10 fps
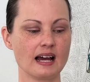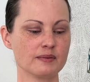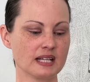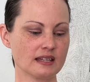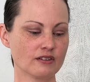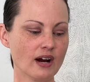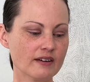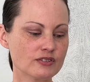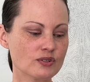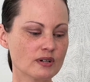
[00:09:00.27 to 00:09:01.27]
I was at the
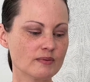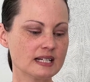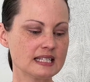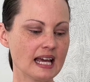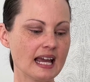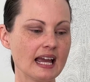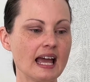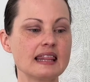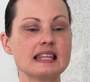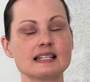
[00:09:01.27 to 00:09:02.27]
craft store one day
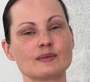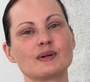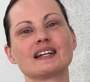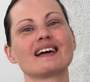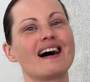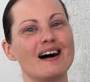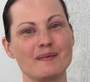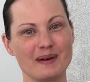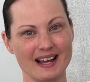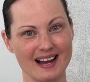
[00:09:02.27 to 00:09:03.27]
and this one caught
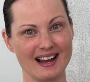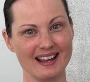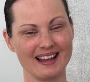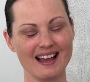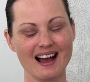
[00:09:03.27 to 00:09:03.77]
my eye.